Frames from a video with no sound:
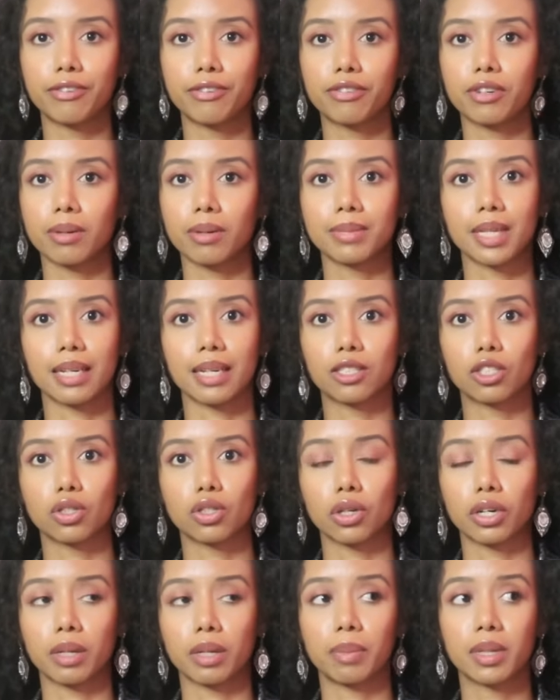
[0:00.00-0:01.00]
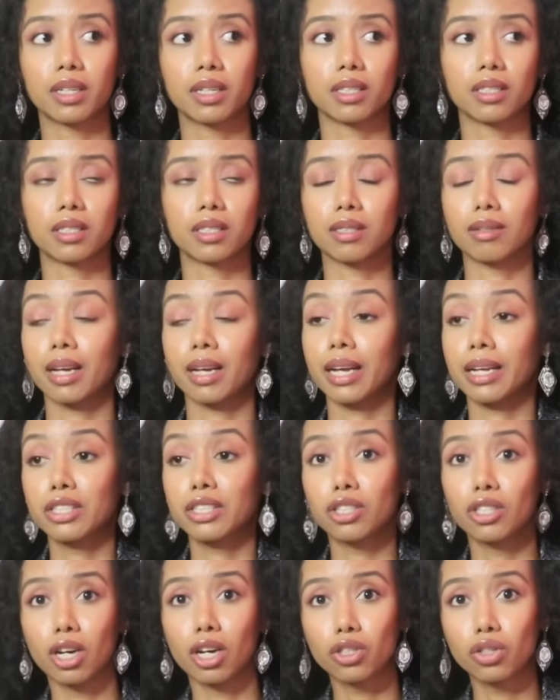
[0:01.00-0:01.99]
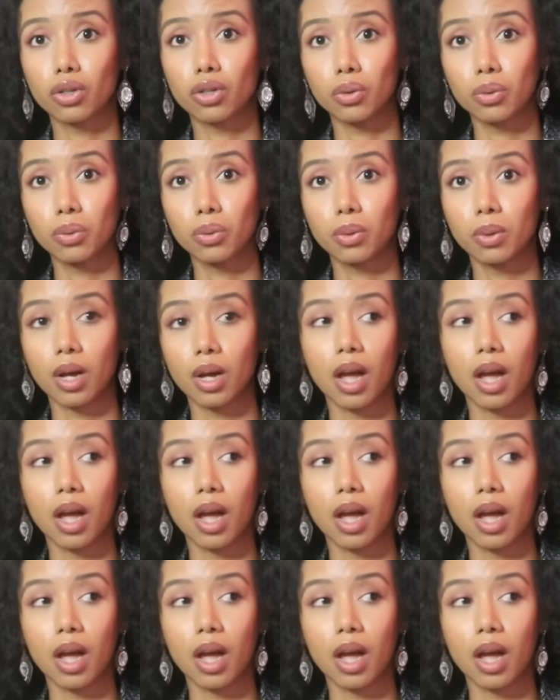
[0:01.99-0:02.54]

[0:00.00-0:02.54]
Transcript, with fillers: from that story because it's not true